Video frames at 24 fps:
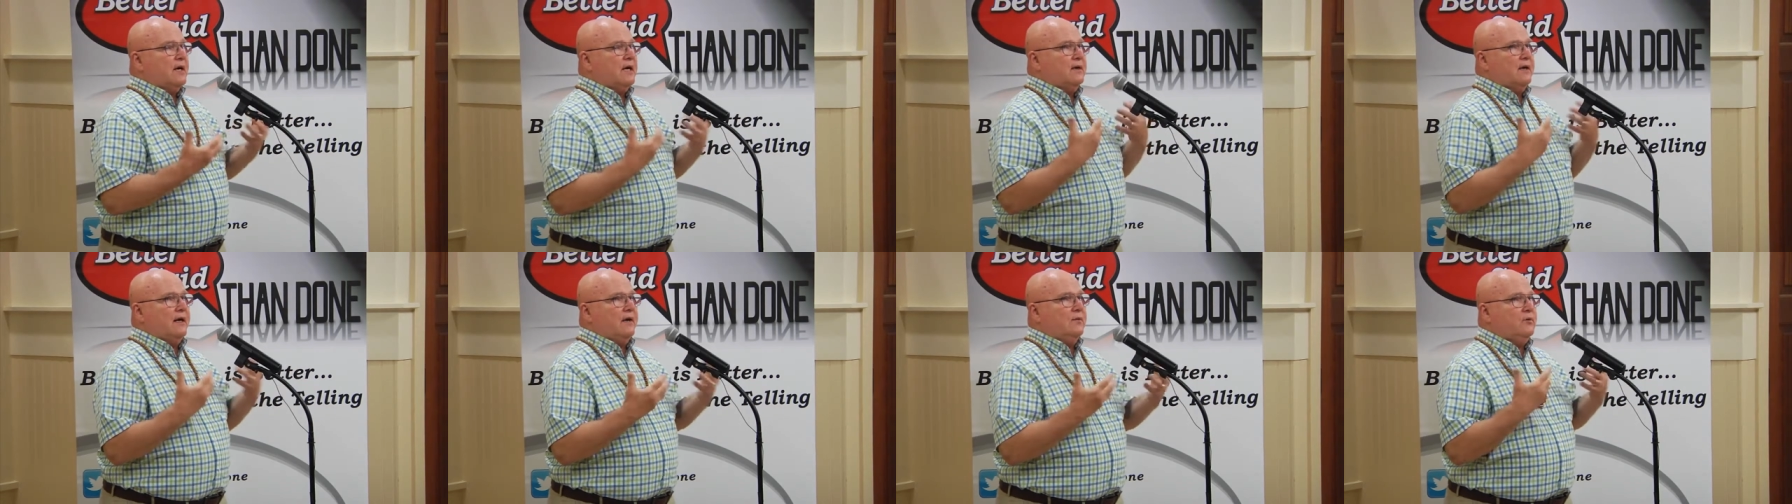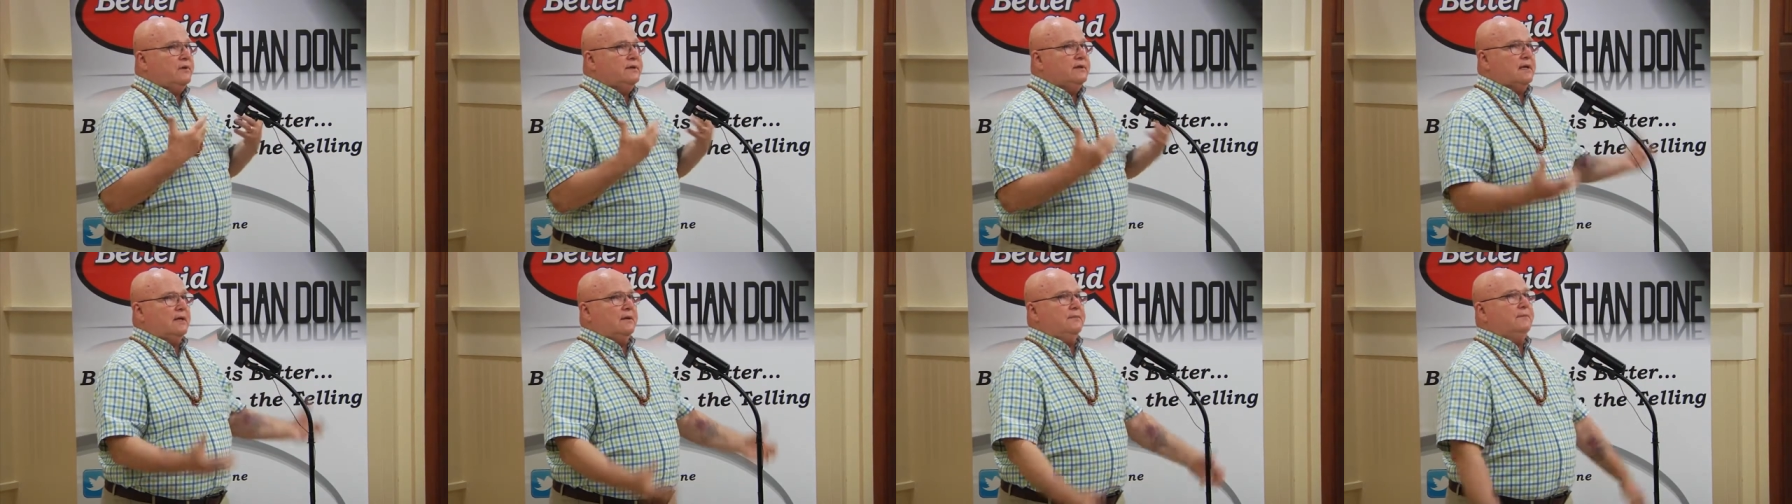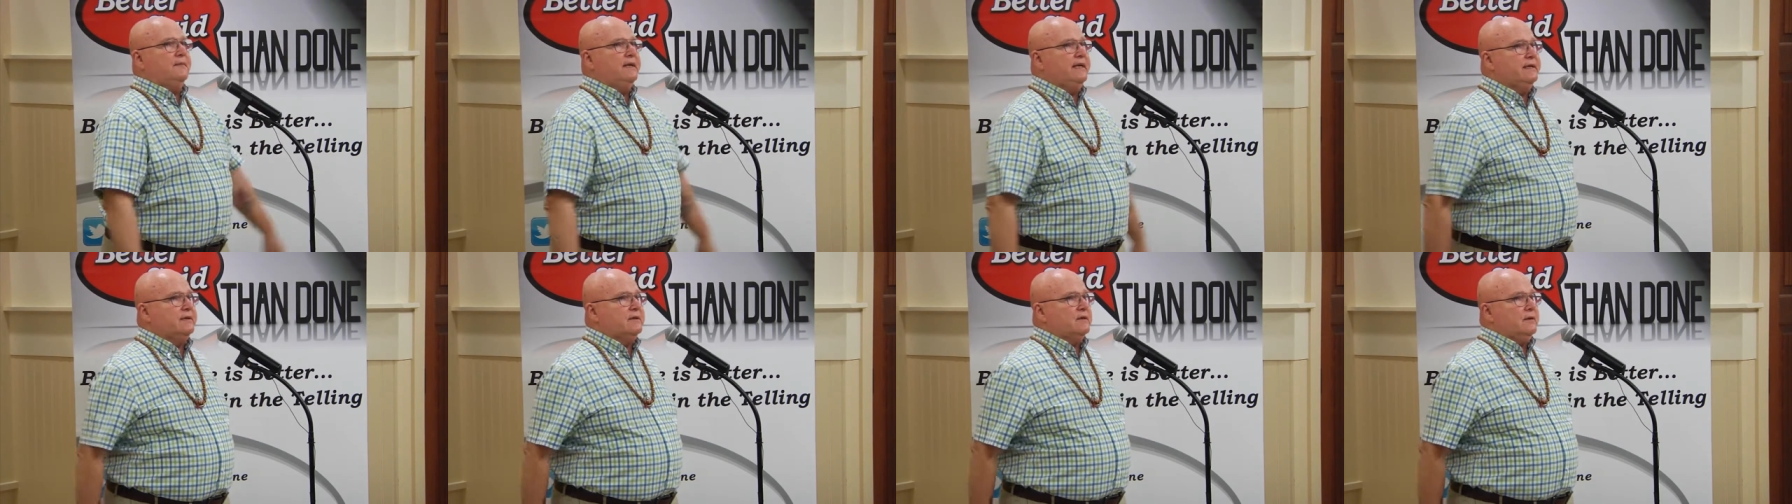I wanted to
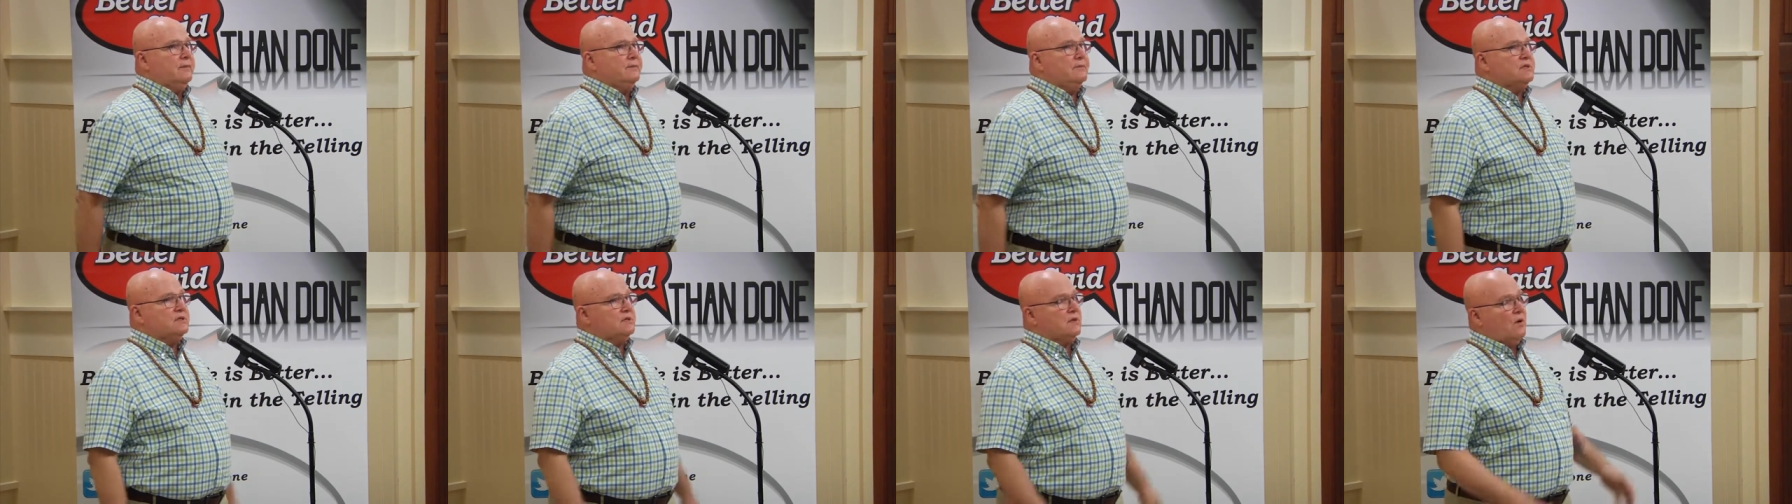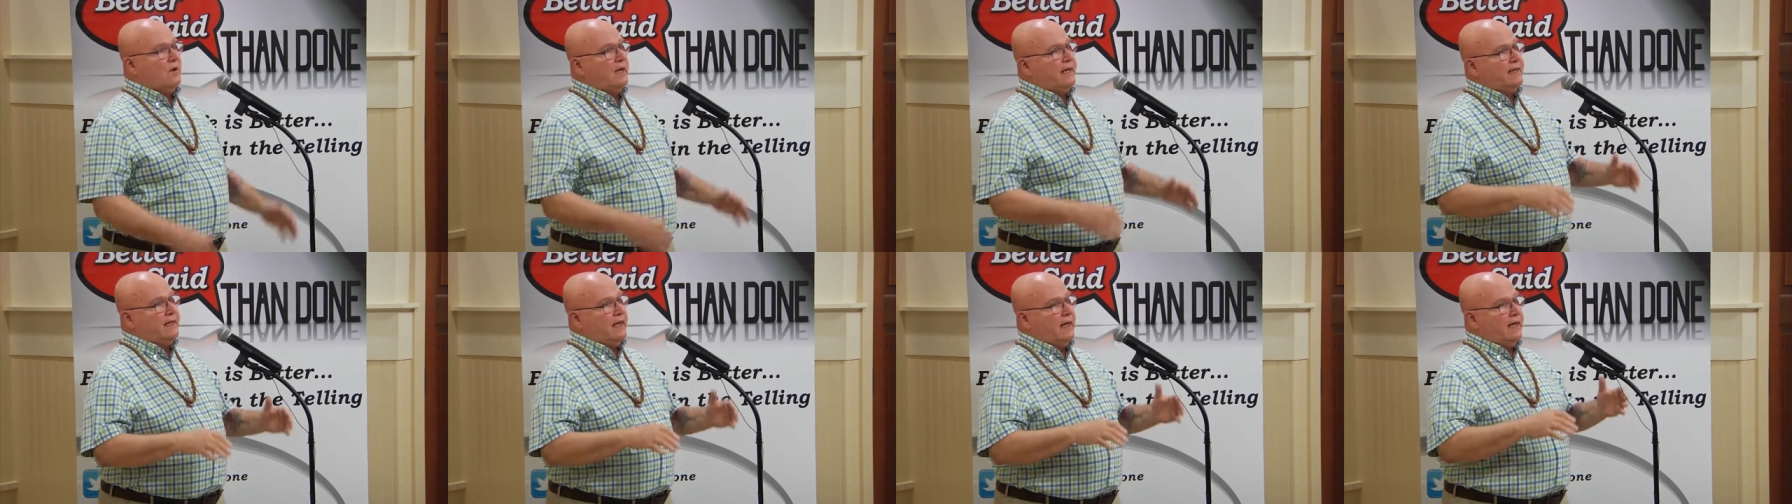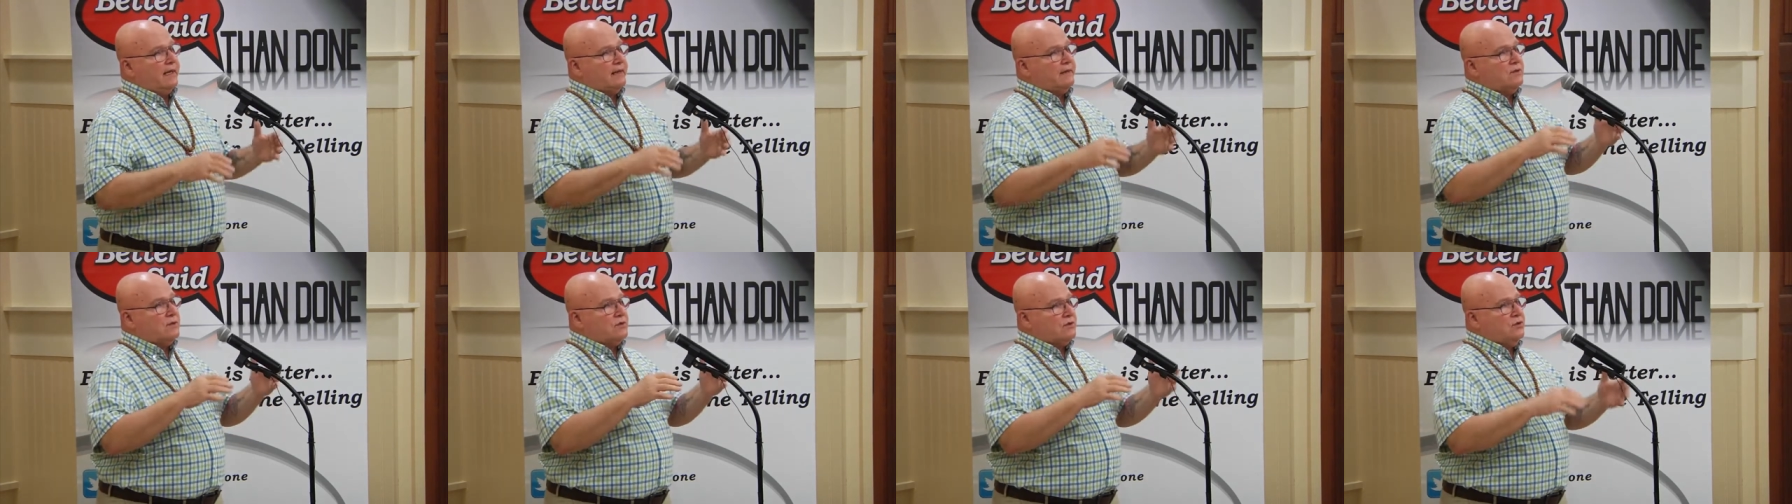meet them. So
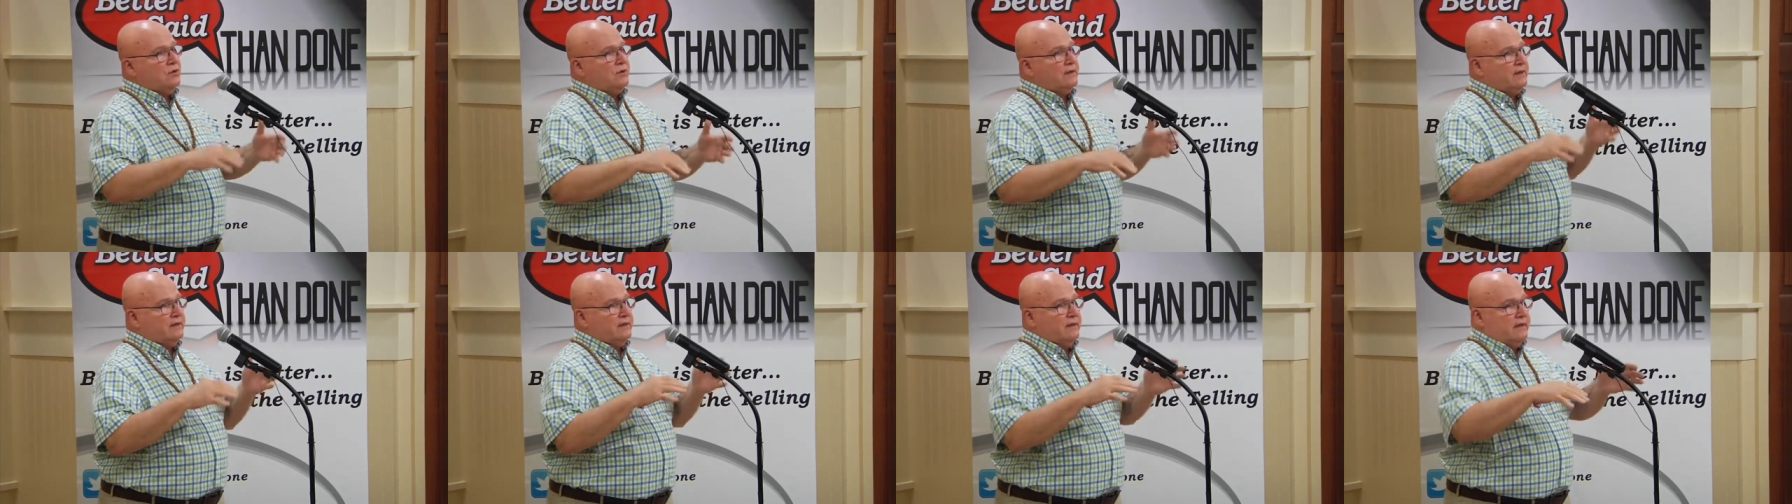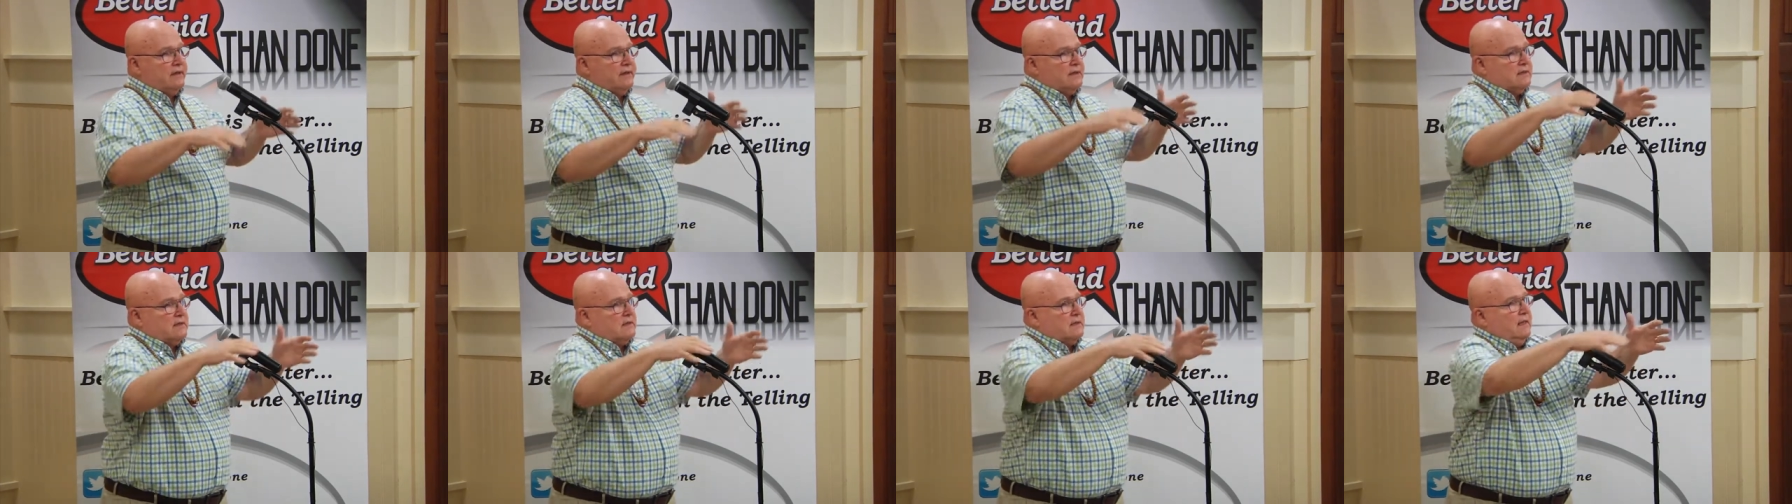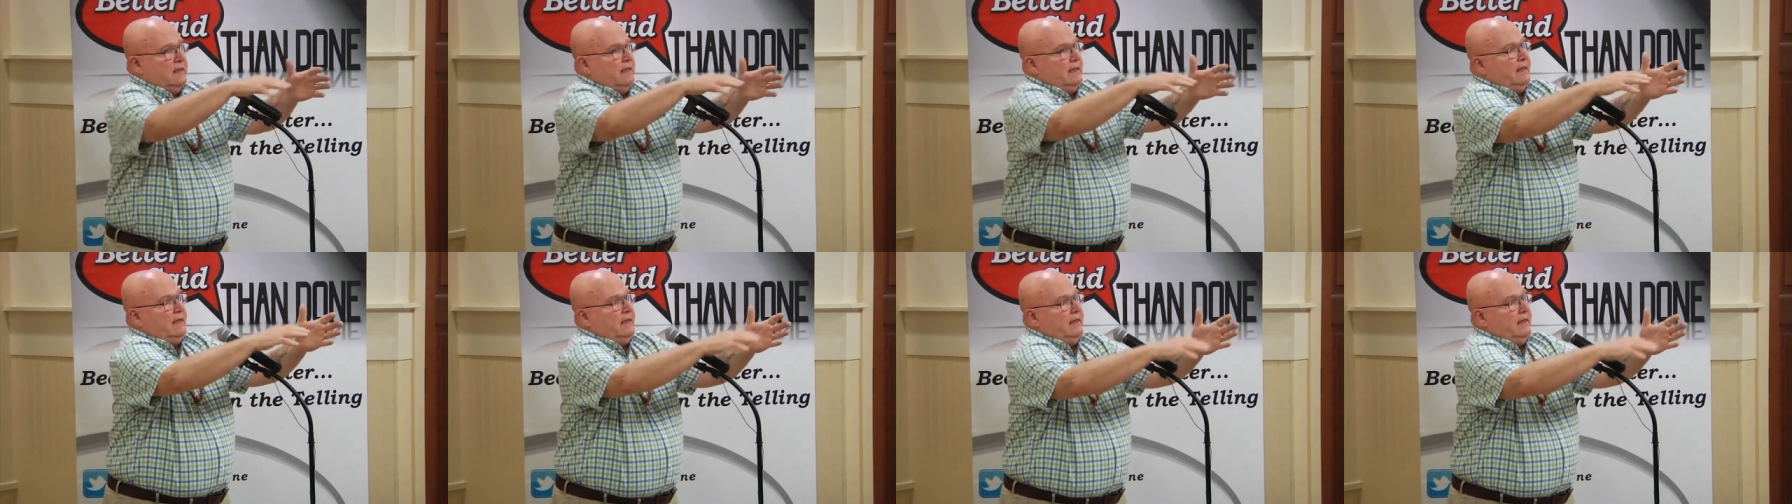I took this,